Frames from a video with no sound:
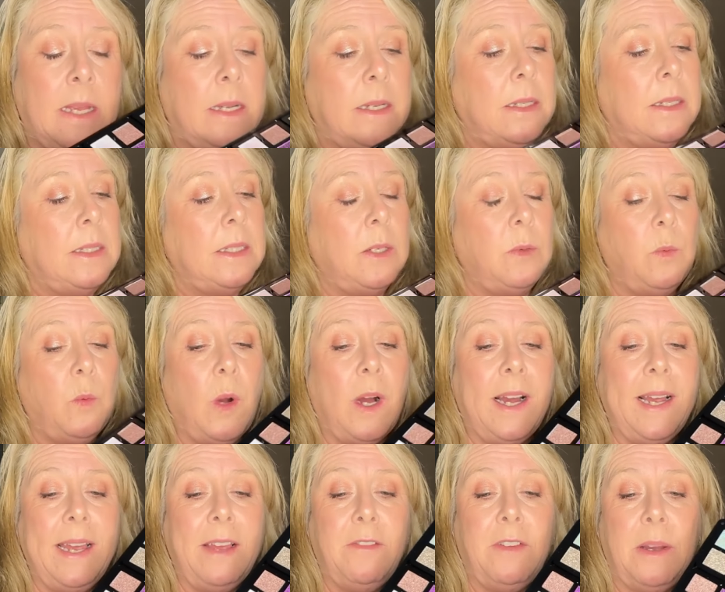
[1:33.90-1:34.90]
So why
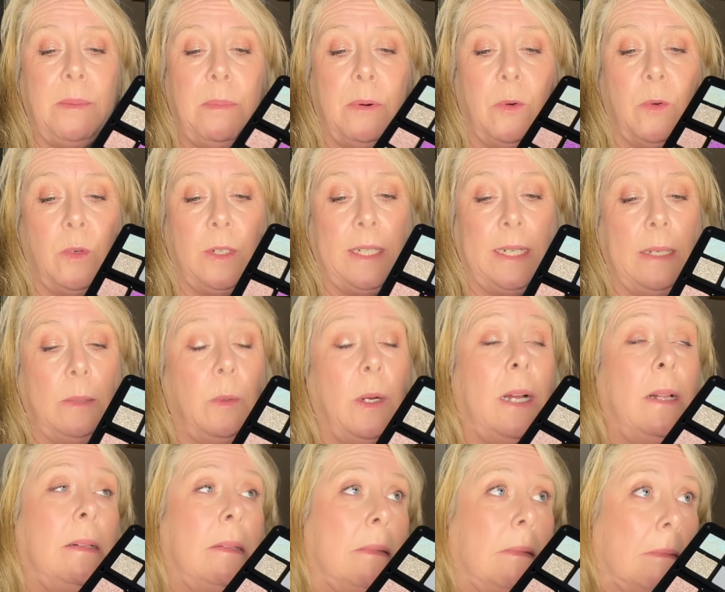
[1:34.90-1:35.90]
have I bought it? Well,
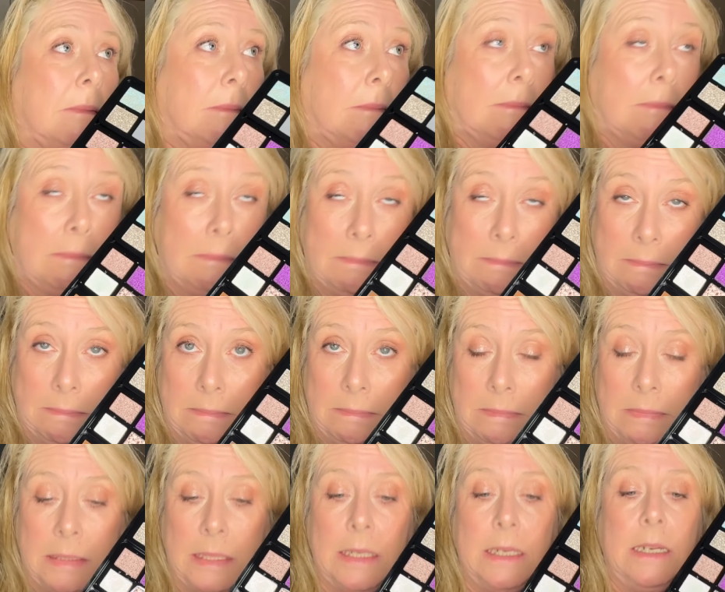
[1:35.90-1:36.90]

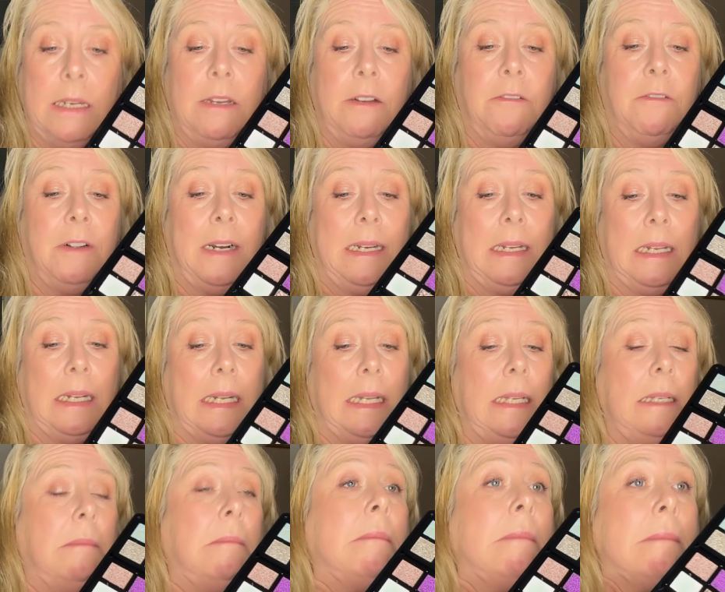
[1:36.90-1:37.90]
frankly,